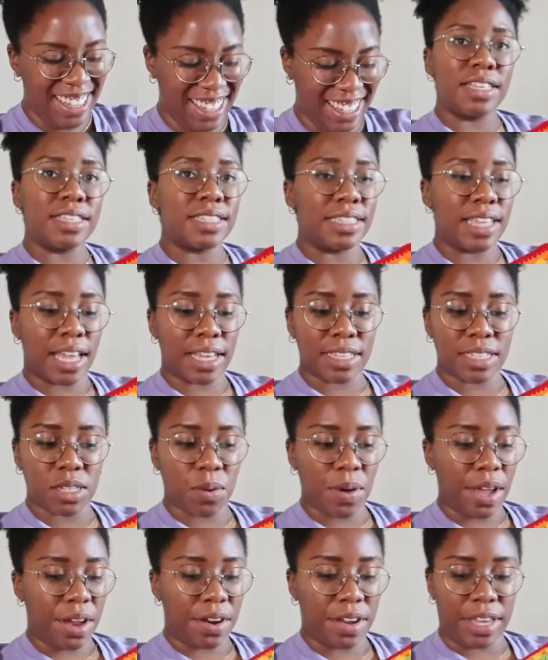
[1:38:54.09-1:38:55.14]
This next
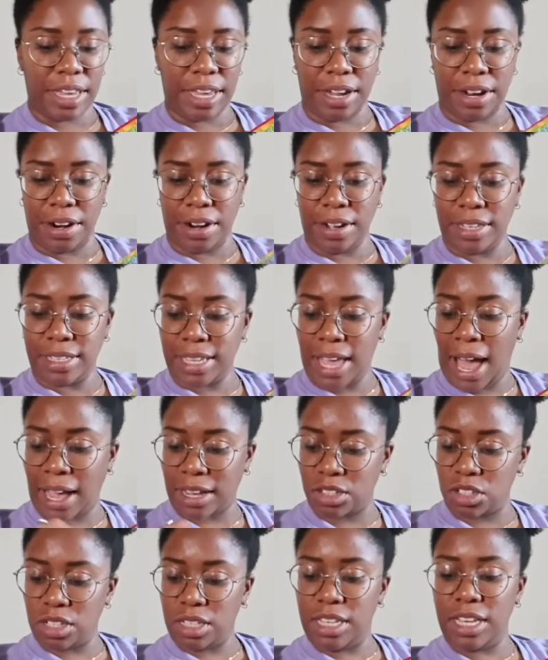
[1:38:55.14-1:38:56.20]
square here is
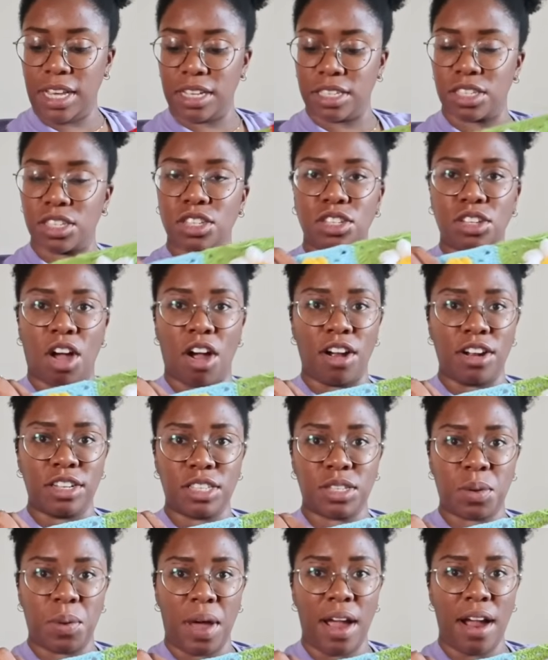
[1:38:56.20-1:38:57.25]
actually a star
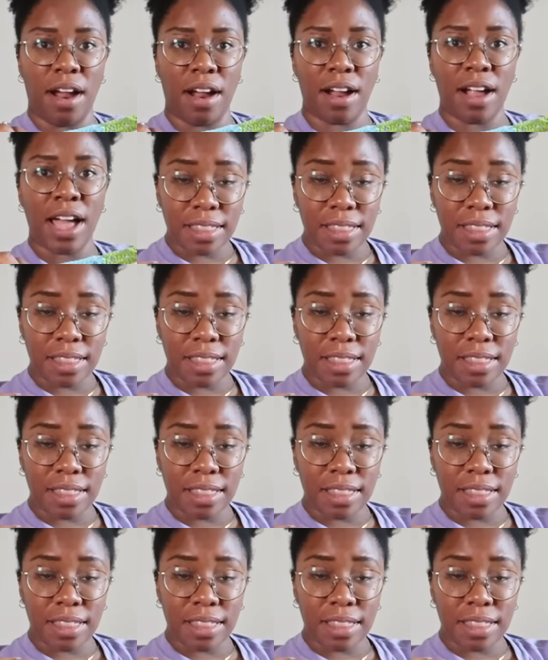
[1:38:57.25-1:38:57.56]
square.